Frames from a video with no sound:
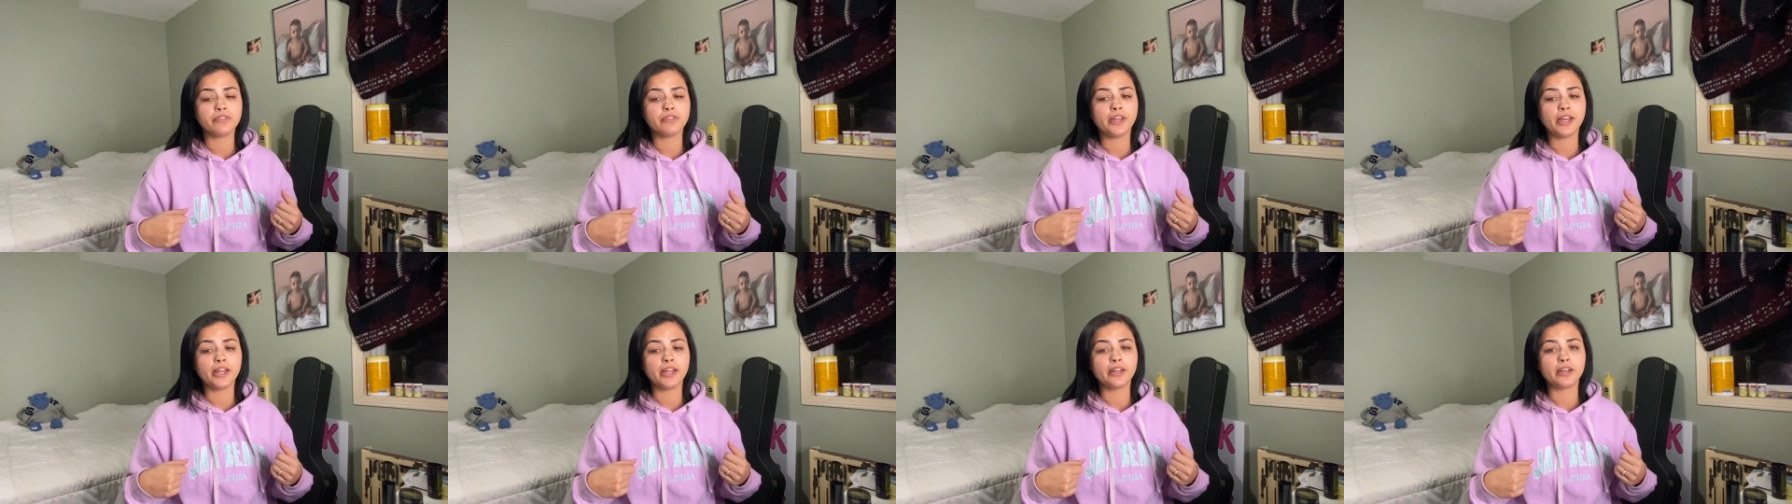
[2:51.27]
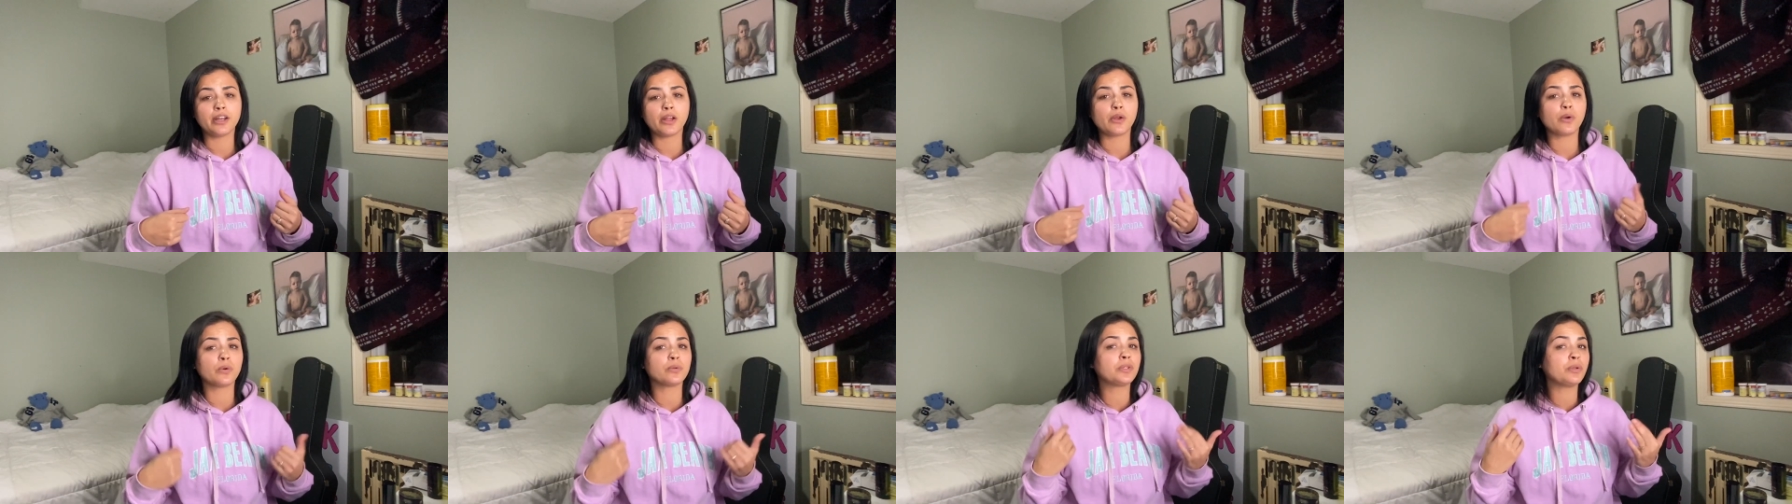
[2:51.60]
Then
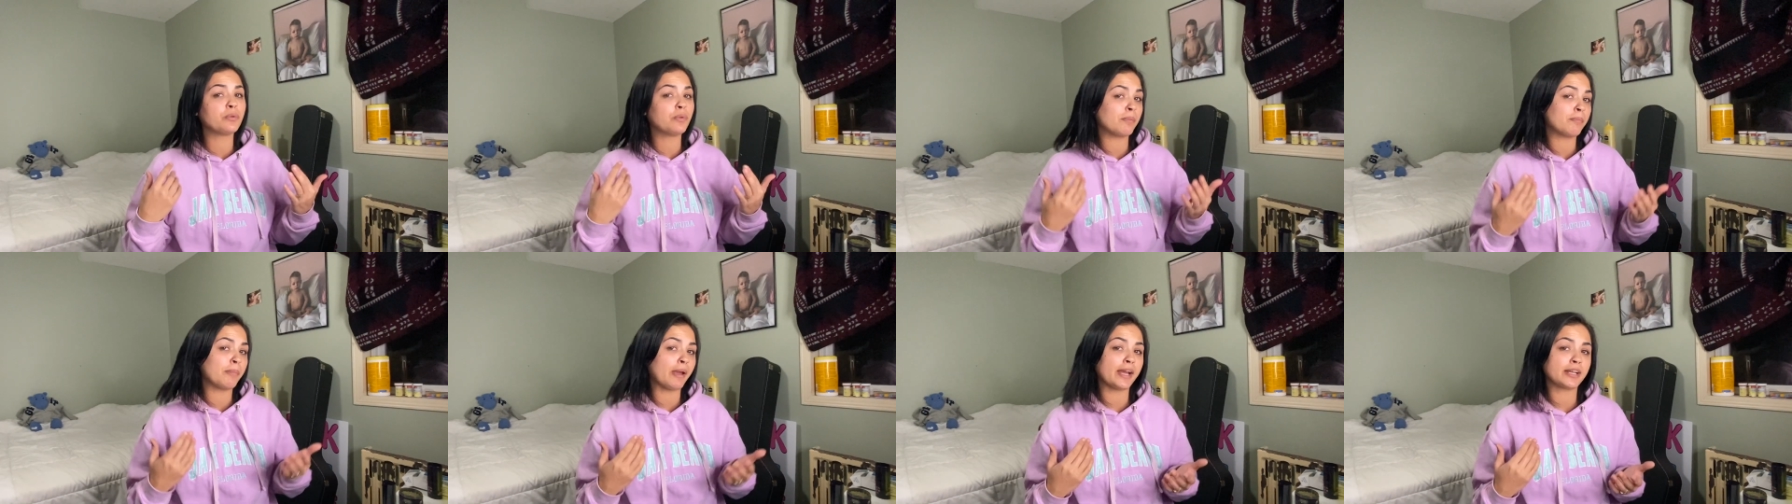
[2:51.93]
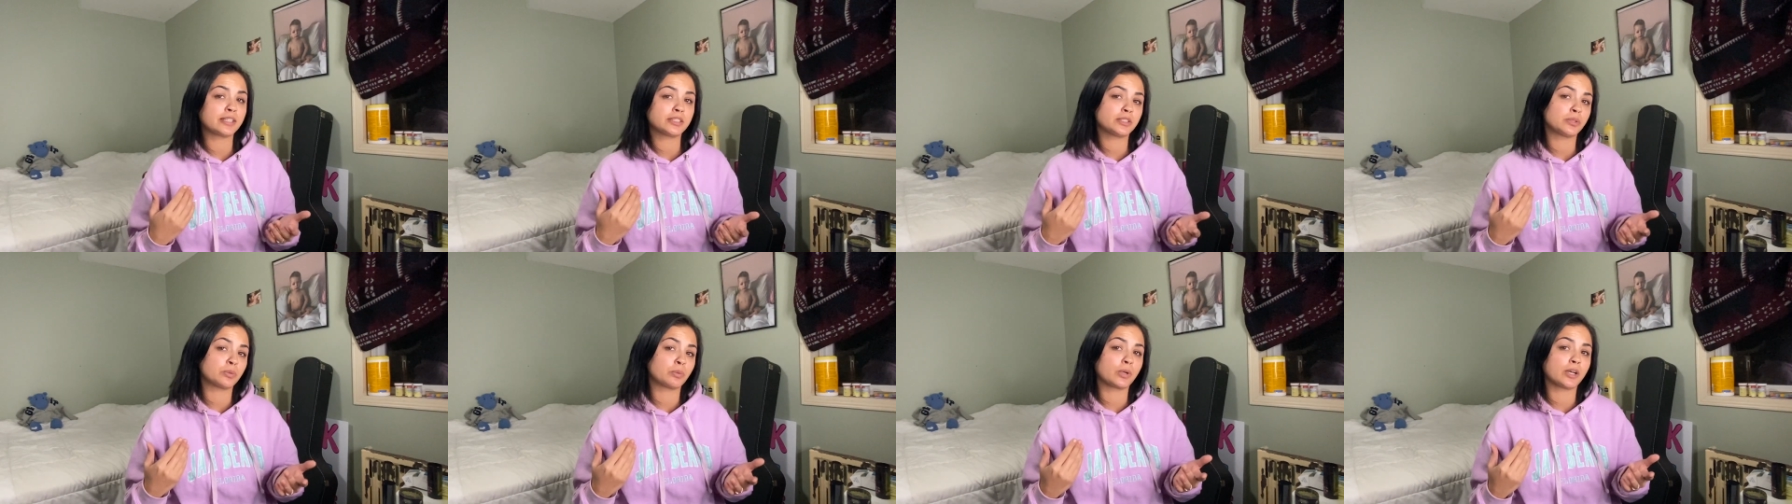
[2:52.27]
I only went
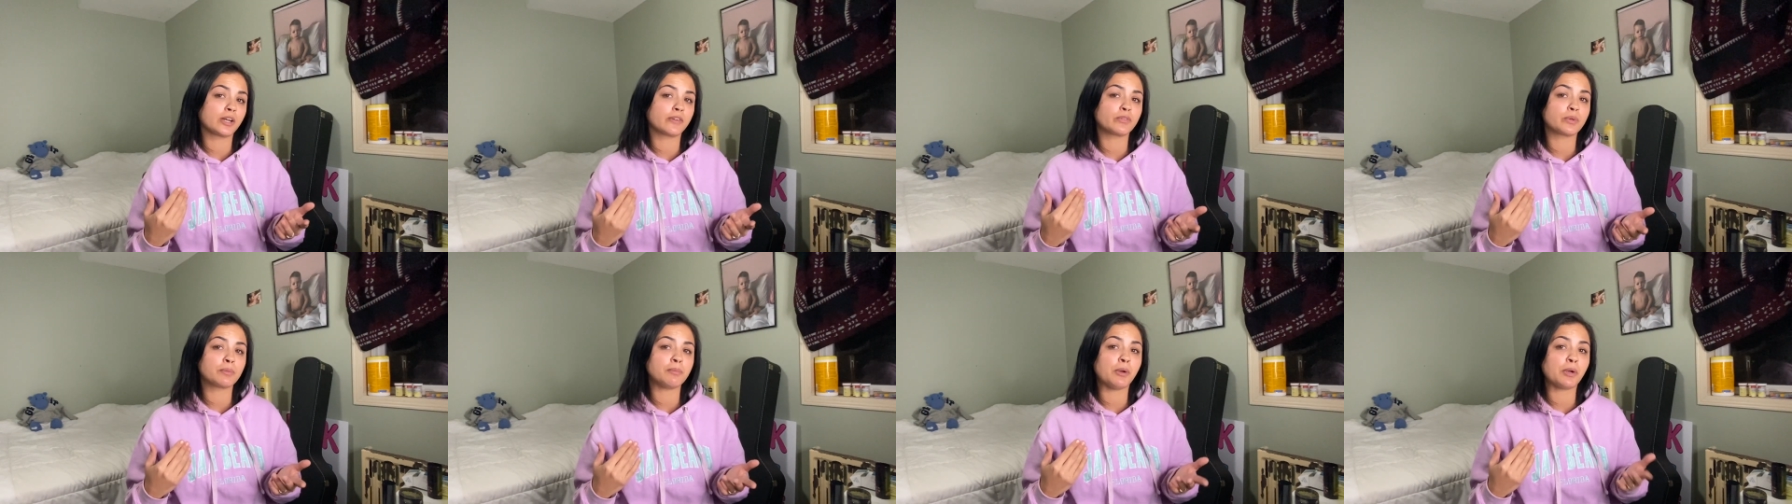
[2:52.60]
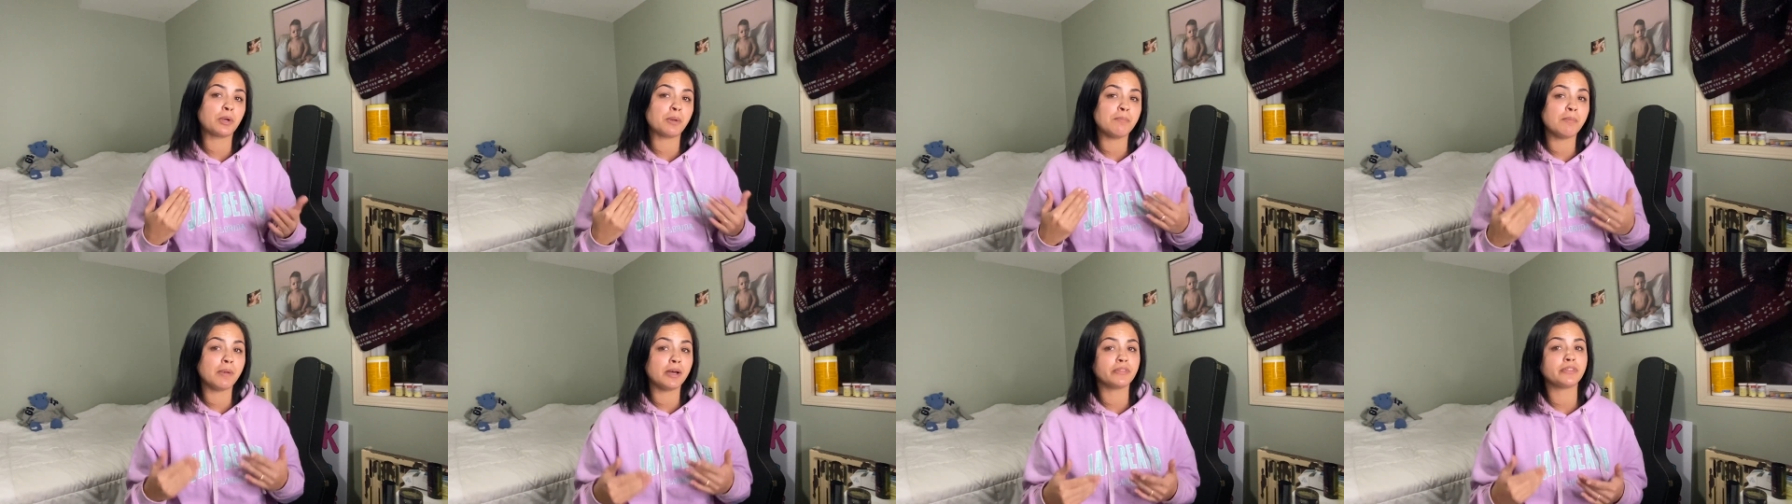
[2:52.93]
back to work for about
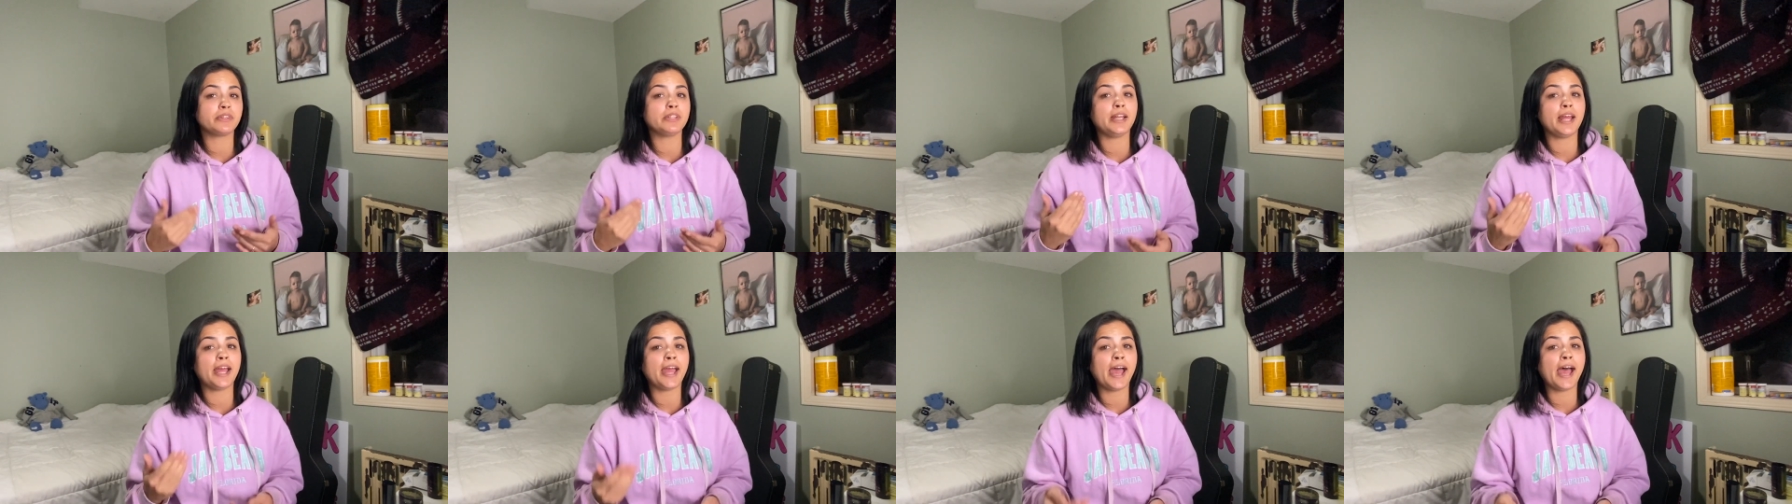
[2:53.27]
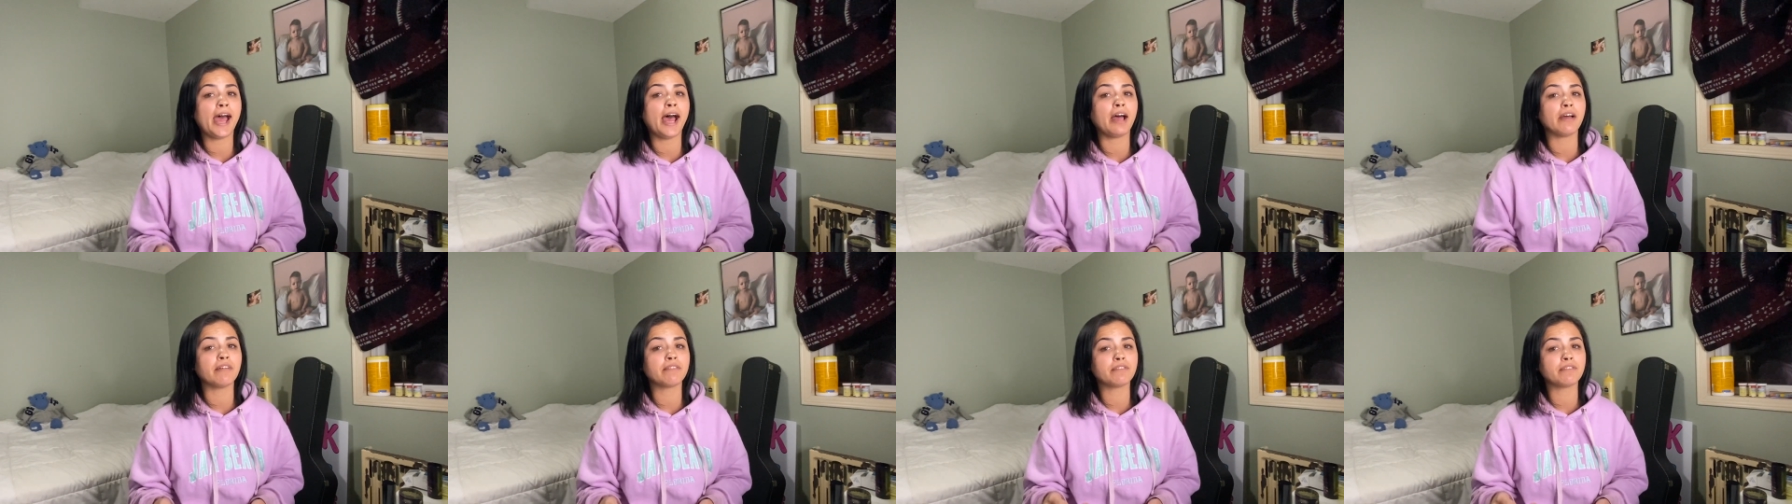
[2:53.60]
a month and a half,